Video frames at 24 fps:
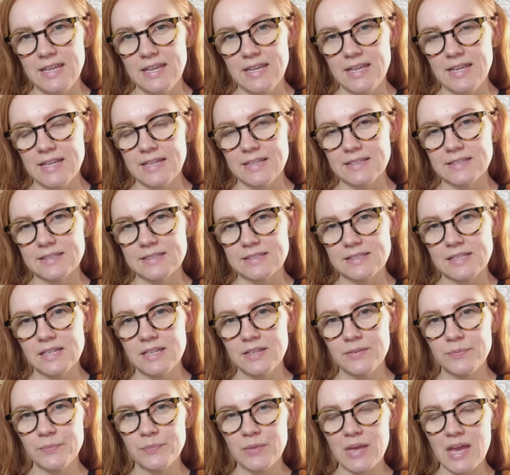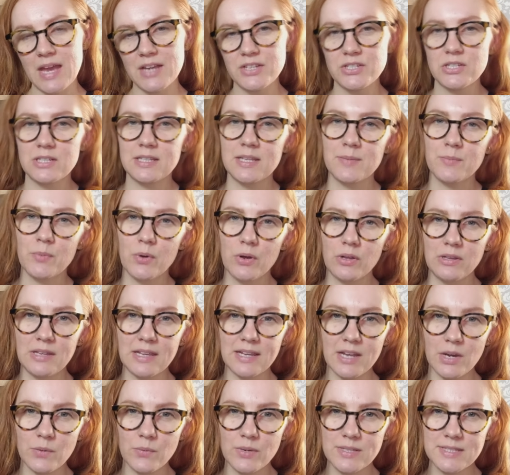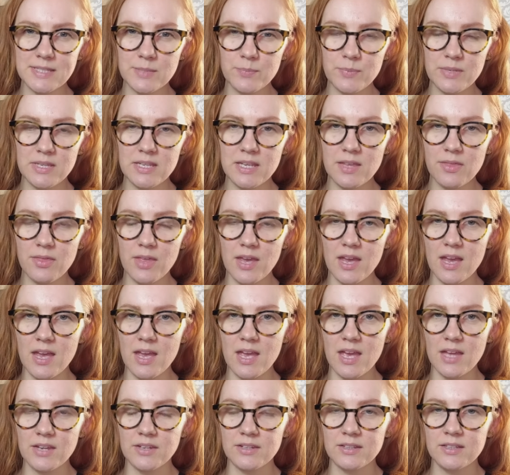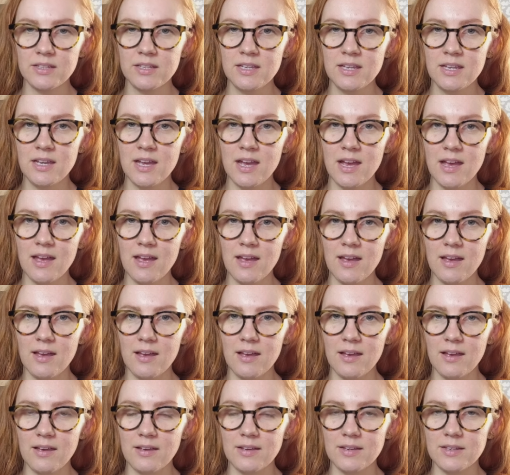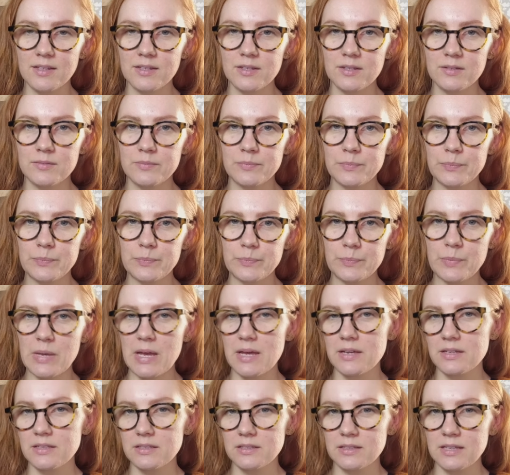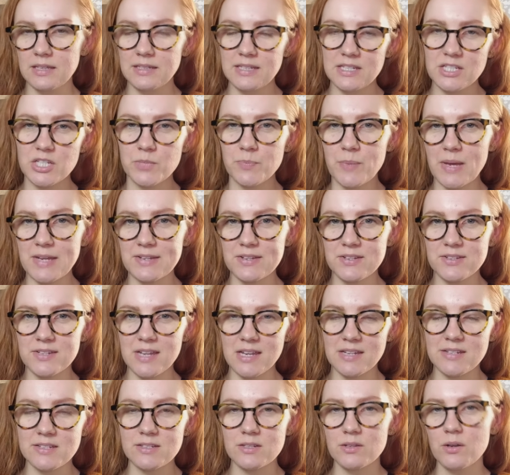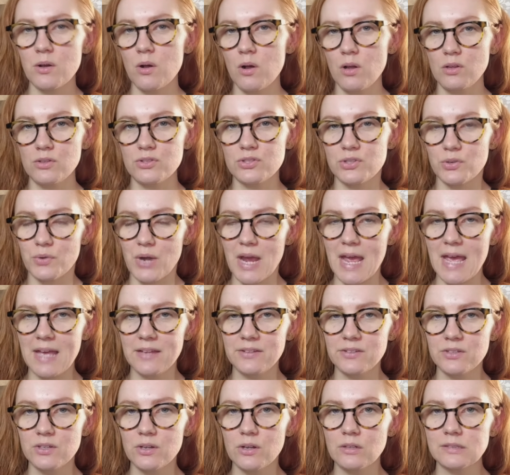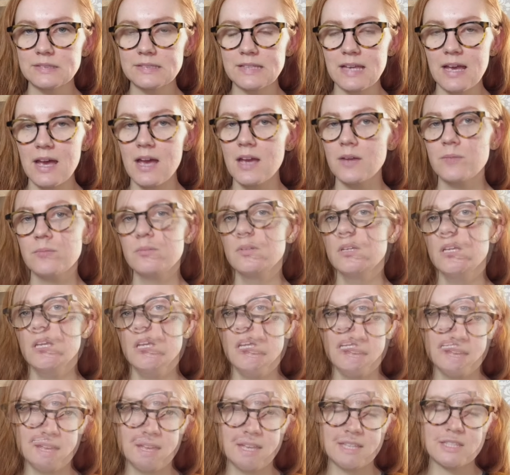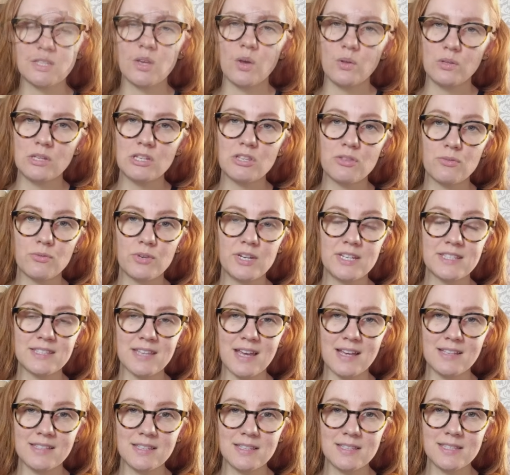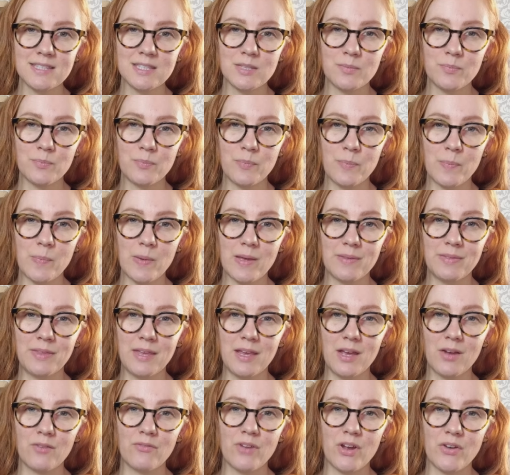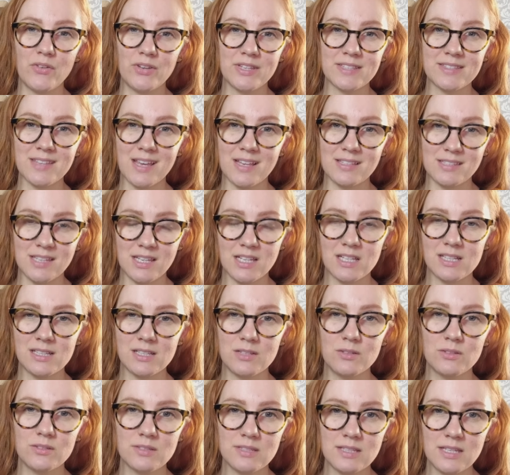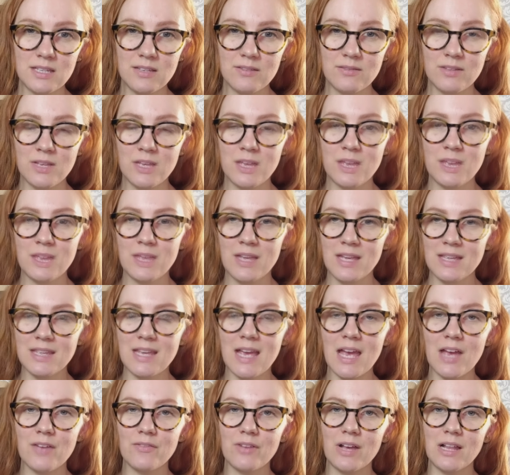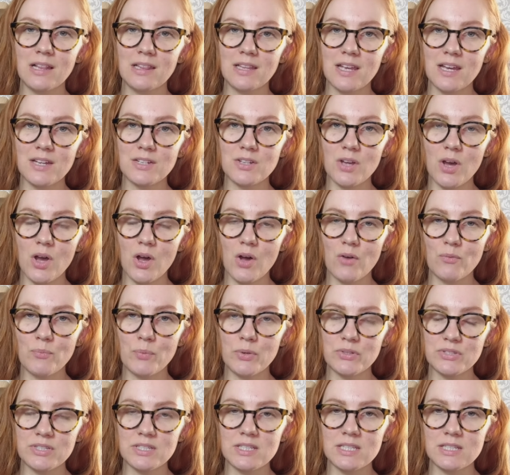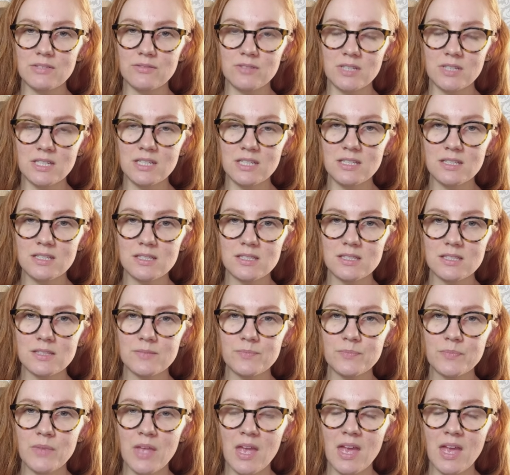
is actually more like a recipe than a knitting pattern that holds your hand the whole time. It's only 3 sizes, but they are very size inclusive. It have a lot of positive ease,